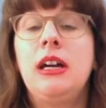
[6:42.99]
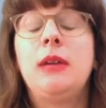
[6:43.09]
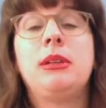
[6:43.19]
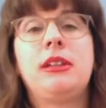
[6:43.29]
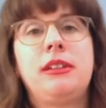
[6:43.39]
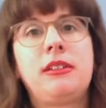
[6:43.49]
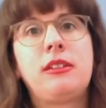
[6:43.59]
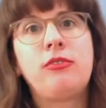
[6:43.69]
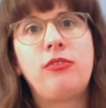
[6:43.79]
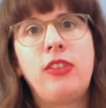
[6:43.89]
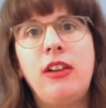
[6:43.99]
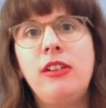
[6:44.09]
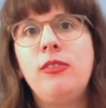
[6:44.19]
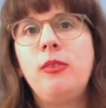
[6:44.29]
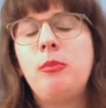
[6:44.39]
I mean, it's
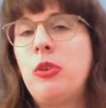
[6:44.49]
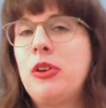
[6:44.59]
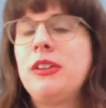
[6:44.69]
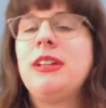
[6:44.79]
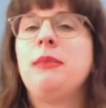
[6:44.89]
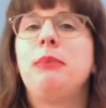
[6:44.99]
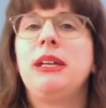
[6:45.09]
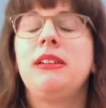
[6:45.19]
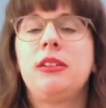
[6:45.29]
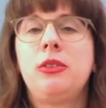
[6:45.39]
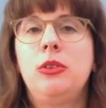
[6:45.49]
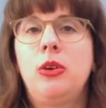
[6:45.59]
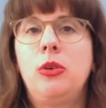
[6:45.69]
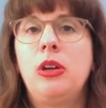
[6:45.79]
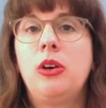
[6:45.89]
very important and basic to
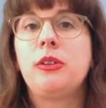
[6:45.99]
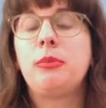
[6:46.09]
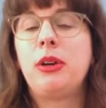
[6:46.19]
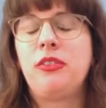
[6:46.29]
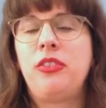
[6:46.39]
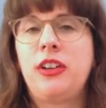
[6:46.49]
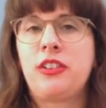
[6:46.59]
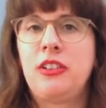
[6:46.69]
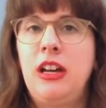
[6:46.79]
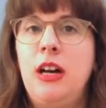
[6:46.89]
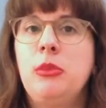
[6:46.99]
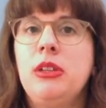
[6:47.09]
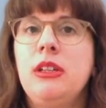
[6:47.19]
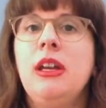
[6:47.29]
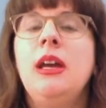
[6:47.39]
know a lot about functional
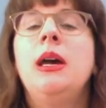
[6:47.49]
harmony,